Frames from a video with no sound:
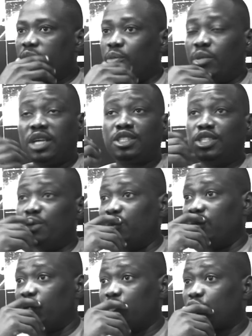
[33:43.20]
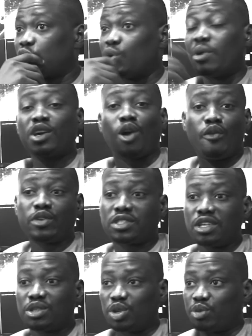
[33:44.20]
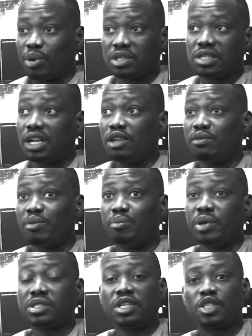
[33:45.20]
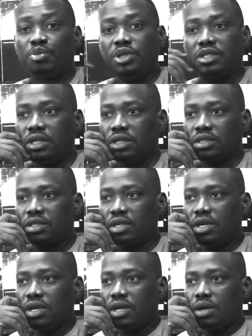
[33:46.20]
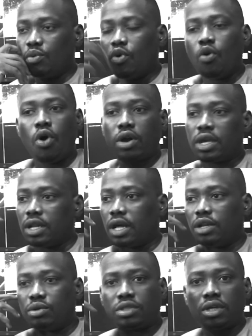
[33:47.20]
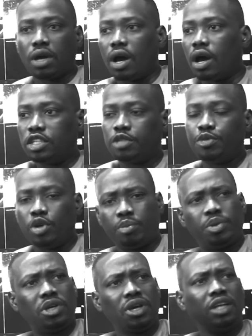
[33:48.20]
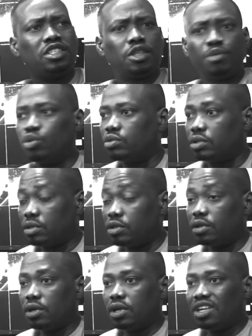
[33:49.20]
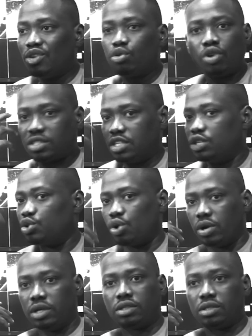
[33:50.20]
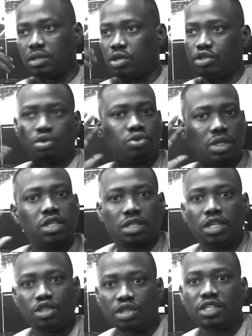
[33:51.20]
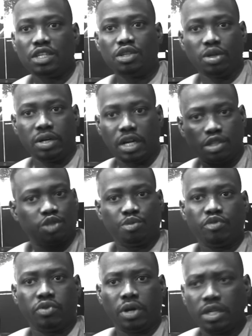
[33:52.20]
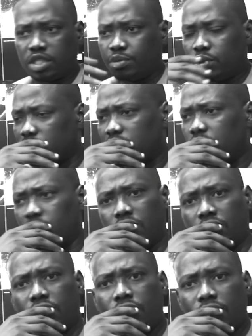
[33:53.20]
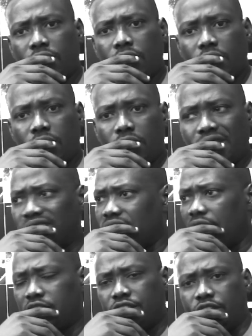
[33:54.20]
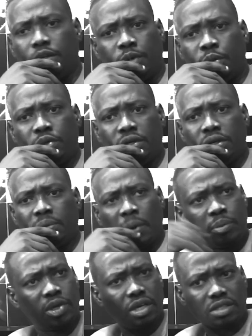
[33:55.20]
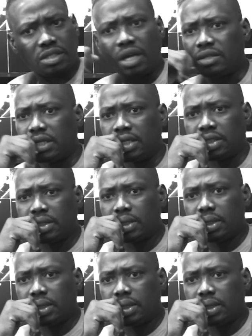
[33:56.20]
bless Jimmy, so many conversations, particularly even business meetings, we'll walk in and they'll say, Jimmy, a PA. And Jimmy, he will not ignore it, because you could easily just ignore it and just move on. And Jimmy will say, no, that's actually not my PA. My PA is downstairs.